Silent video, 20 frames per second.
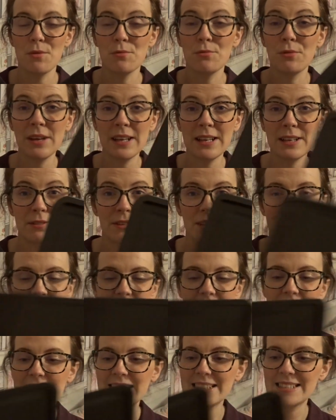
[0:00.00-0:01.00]
Really, really
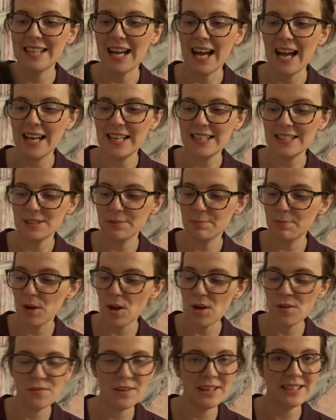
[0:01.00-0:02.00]
nice size,
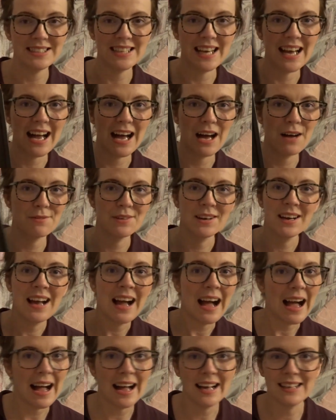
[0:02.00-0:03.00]
perfect to have,
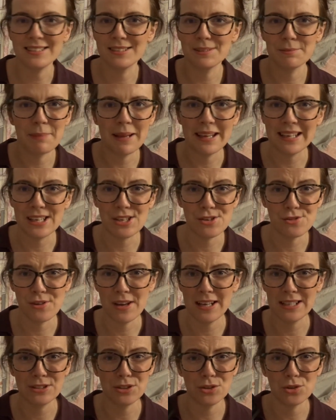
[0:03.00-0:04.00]
and baking
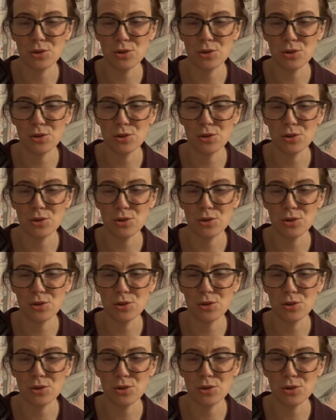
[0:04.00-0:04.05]
trays are